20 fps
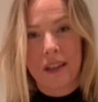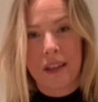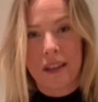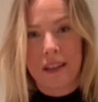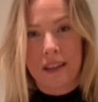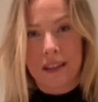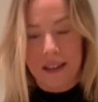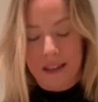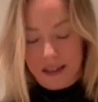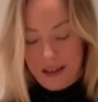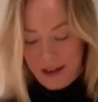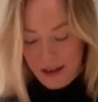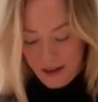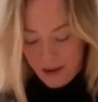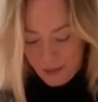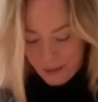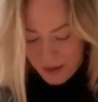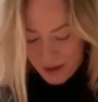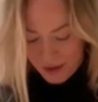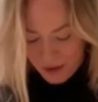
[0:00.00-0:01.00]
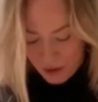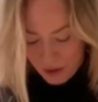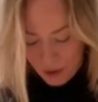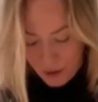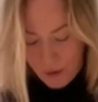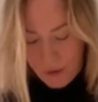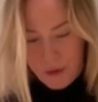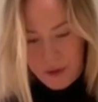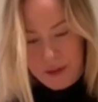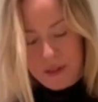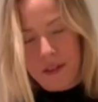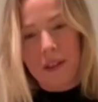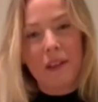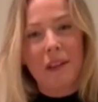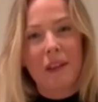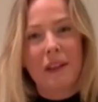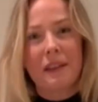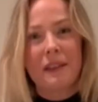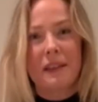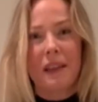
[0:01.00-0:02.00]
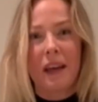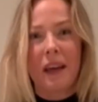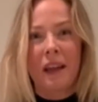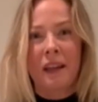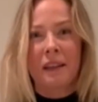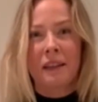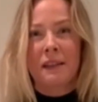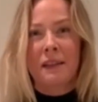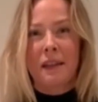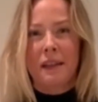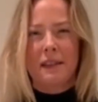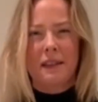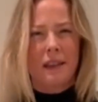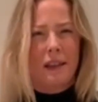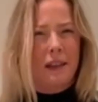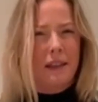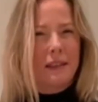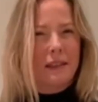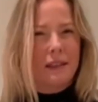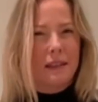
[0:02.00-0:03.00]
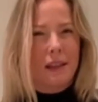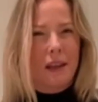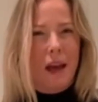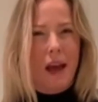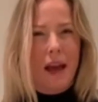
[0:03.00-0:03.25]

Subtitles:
I am in clothing size in a size